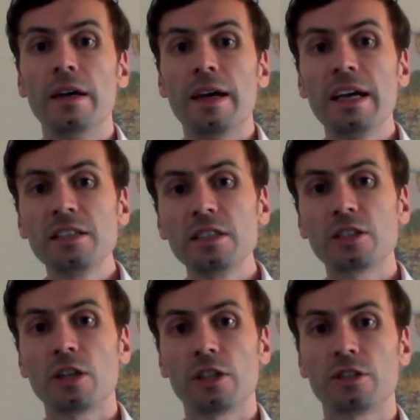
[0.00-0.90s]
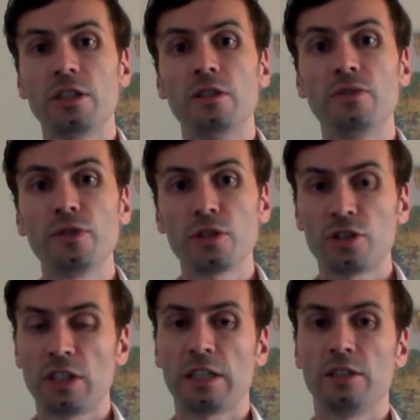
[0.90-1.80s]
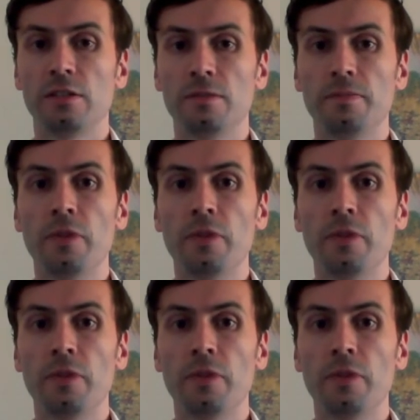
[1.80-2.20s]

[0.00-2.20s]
As discussed in the first section,